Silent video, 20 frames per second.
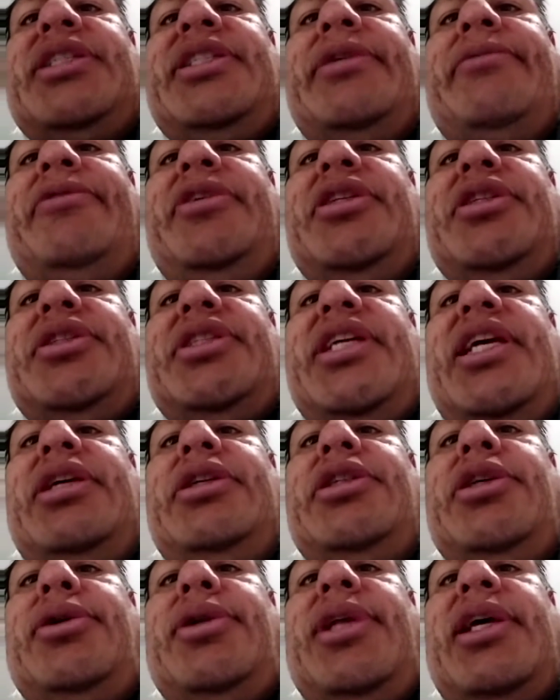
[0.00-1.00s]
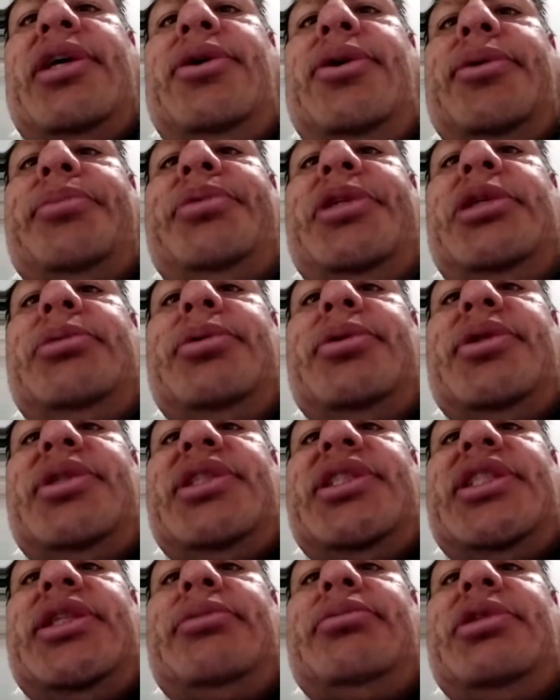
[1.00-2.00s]
than if you say you don't like old people to
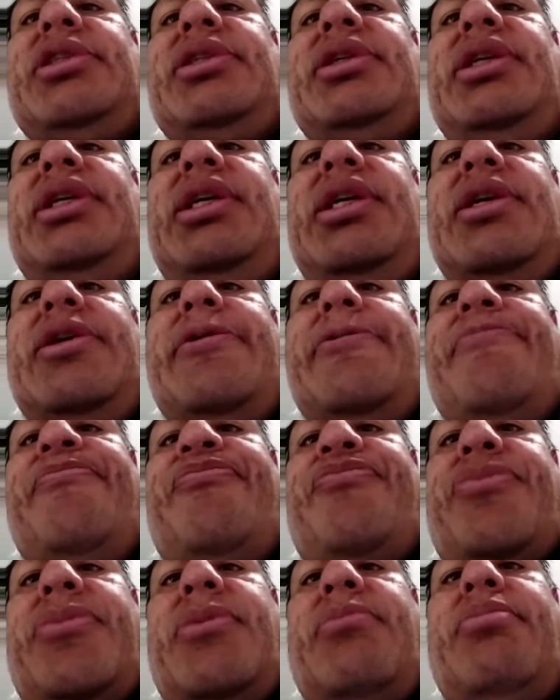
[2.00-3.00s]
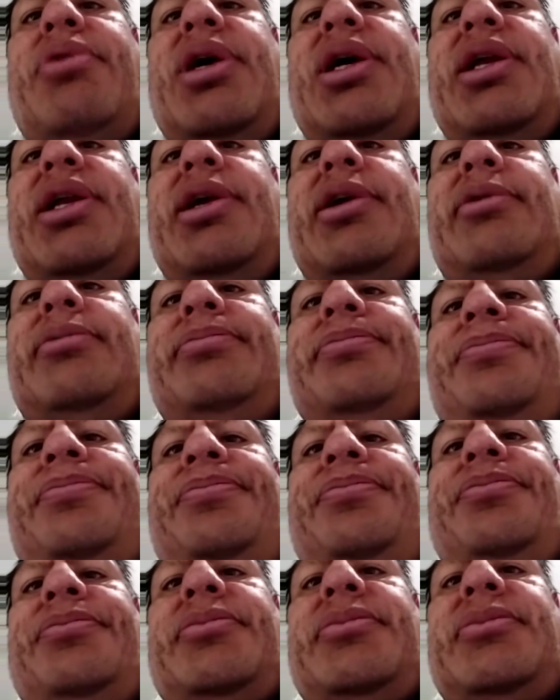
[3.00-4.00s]
someone. But
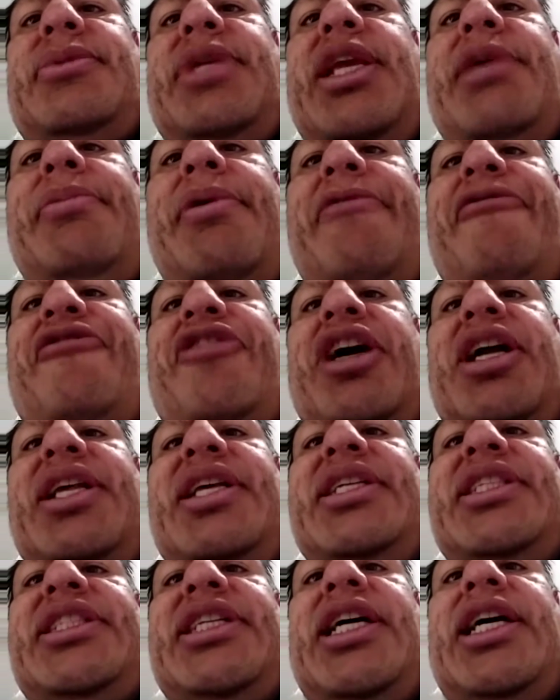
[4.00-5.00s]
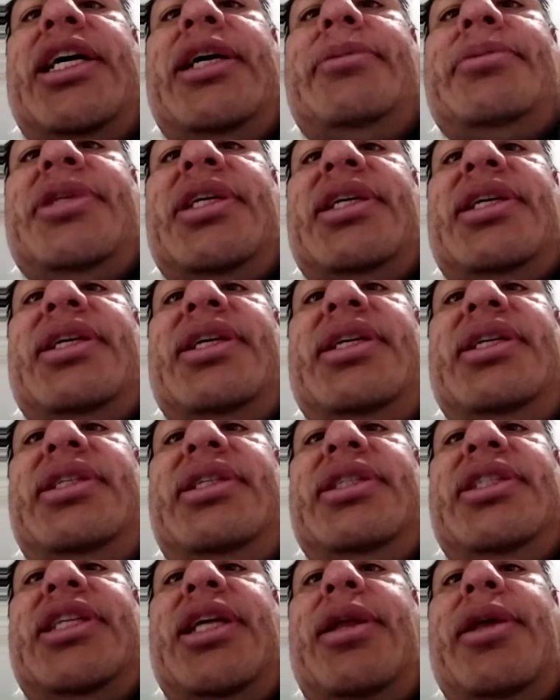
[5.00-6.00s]
you can be funny at times, like
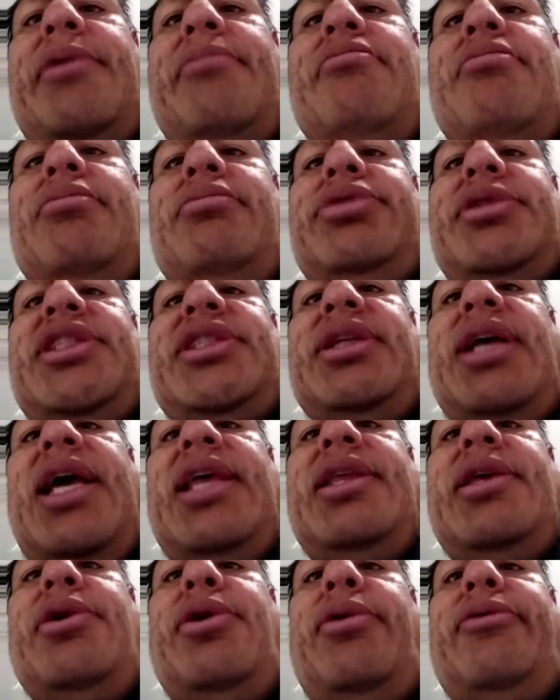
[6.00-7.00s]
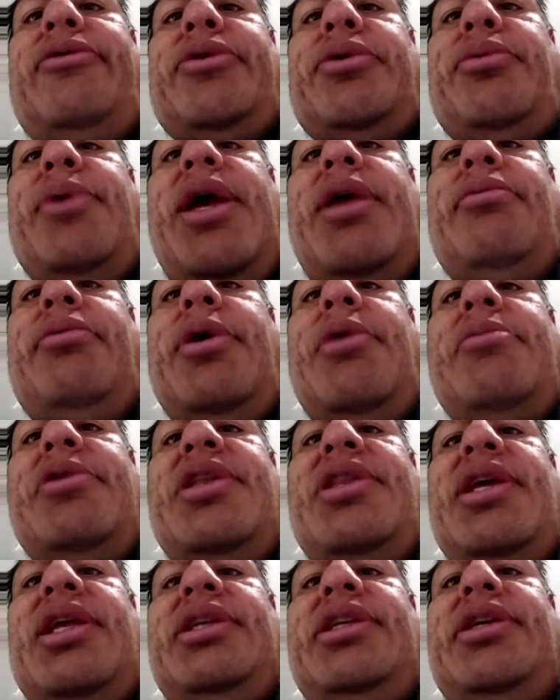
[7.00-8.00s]
telling slightly overweight
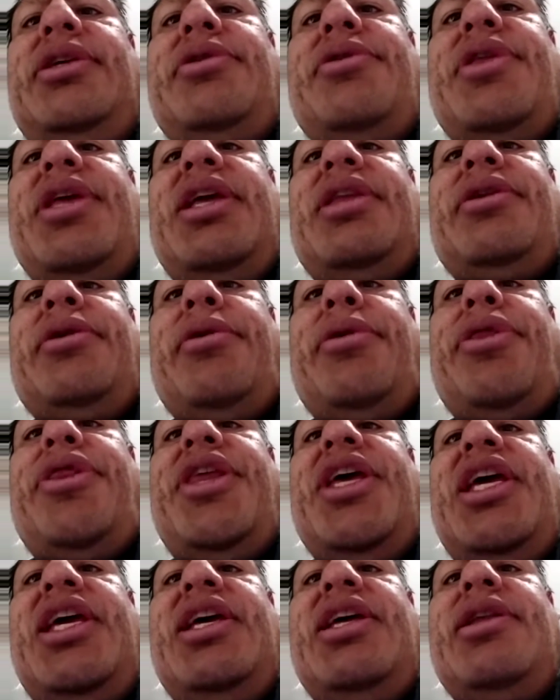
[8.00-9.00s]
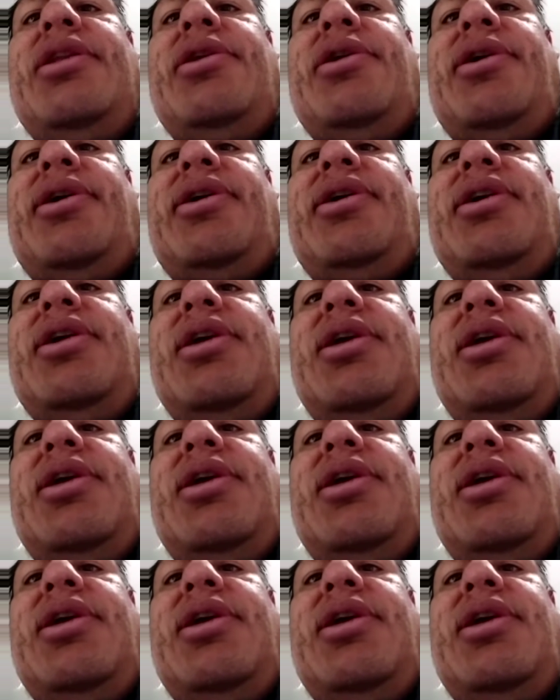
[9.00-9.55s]
women that you think they're thin, or